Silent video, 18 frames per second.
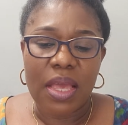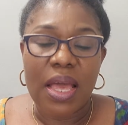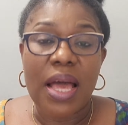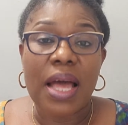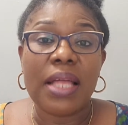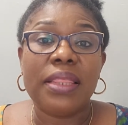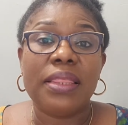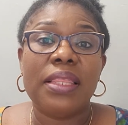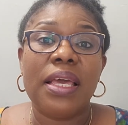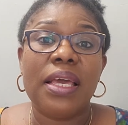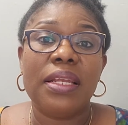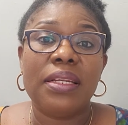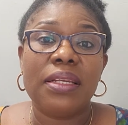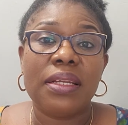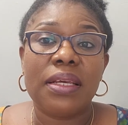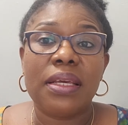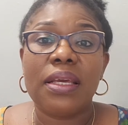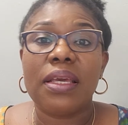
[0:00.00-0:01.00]
And
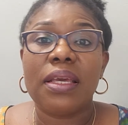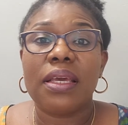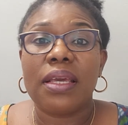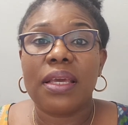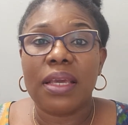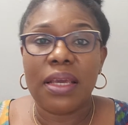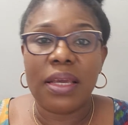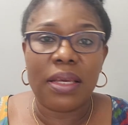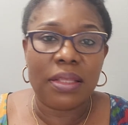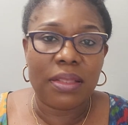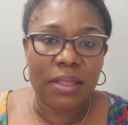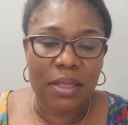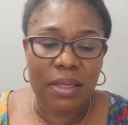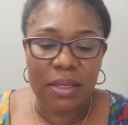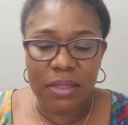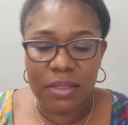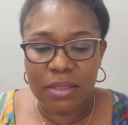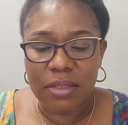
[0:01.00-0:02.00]
then in
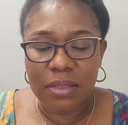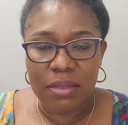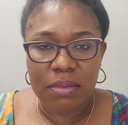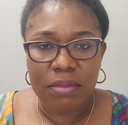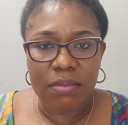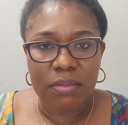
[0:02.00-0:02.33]
his